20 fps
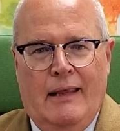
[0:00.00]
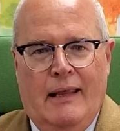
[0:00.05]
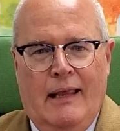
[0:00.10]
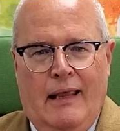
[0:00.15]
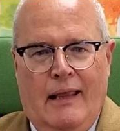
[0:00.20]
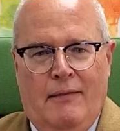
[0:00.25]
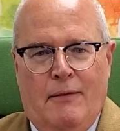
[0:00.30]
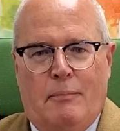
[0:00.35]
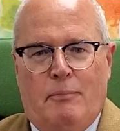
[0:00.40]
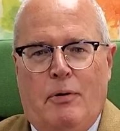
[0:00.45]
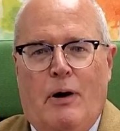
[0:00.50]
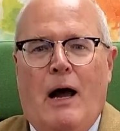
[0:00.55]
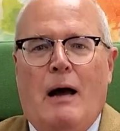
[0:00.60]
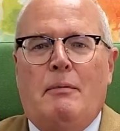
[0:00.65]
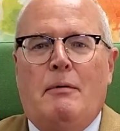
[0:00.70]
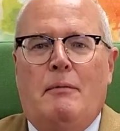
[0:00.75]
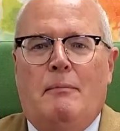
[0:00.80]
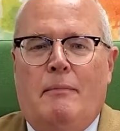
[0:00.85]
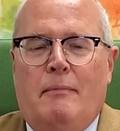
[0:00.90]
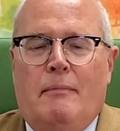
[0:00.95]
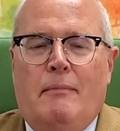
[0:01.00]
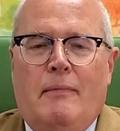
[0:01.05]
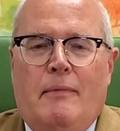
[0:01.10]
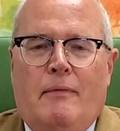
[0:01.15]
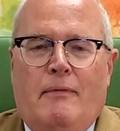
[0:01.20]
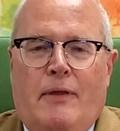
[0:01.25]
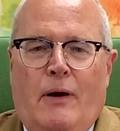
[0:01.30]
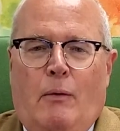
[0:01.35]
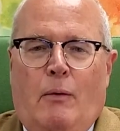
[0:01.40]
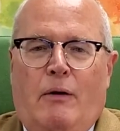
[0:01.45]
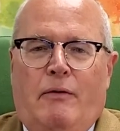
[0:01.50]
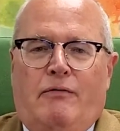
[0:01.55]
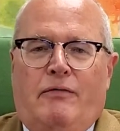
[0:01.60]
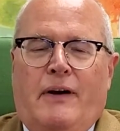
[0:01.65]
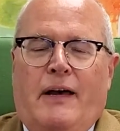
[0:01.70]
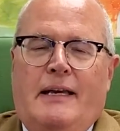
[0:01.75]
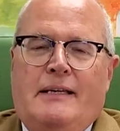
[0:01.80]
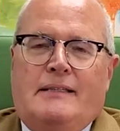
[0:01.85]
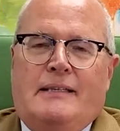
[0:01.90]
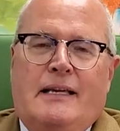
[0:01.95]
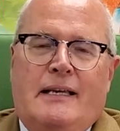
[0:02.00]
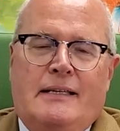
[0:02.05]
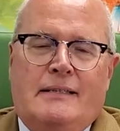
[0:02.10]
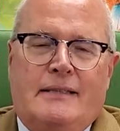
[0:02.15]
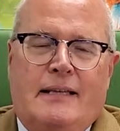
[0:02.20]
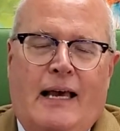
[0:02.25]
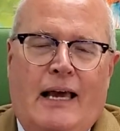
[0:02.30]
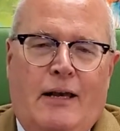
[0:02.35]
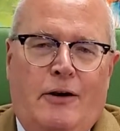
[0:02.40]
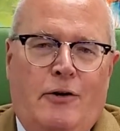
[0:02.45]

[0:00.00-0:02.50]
And the problem that we face is that